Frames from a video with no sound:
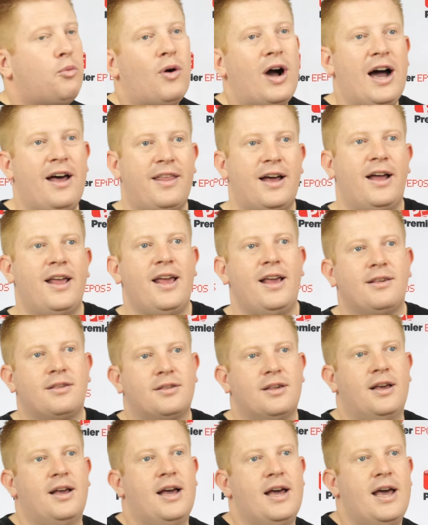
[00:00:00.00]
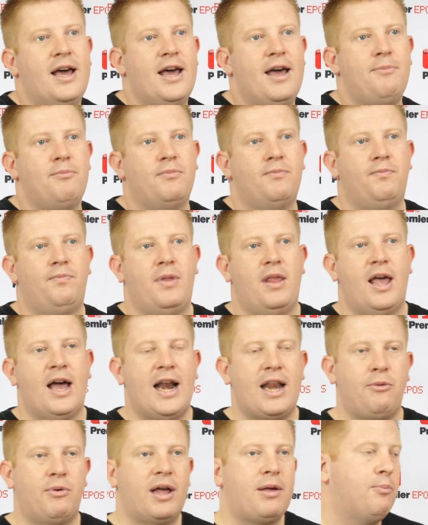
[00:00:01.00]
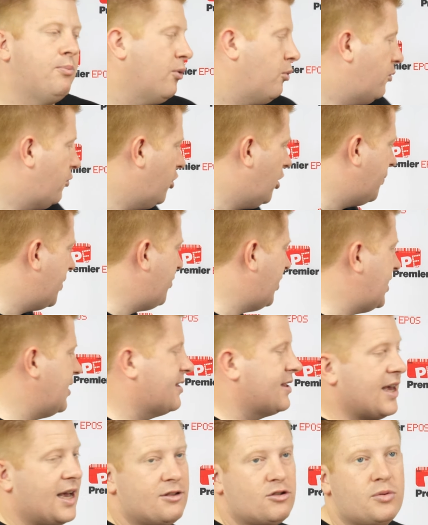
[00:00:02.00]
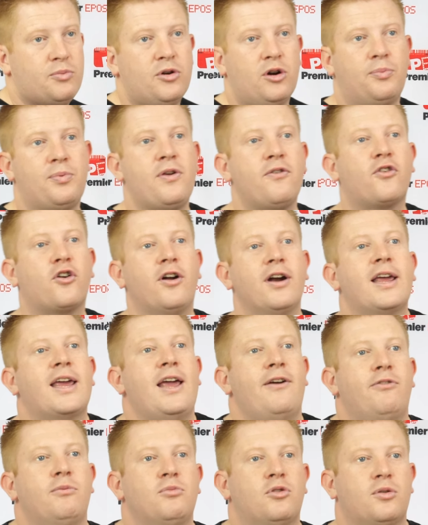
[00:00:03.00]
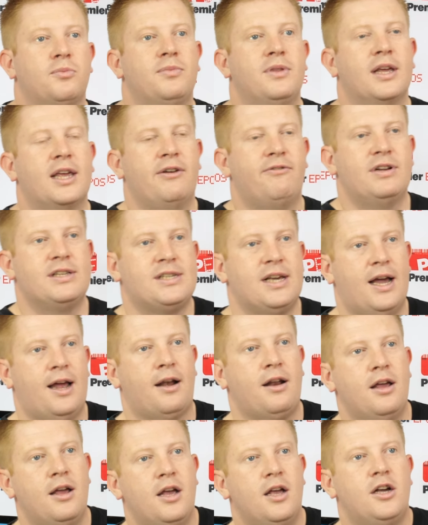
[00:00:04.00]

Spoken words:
why that is anyway, but normally when you sign someone up, you've got to give them something in return.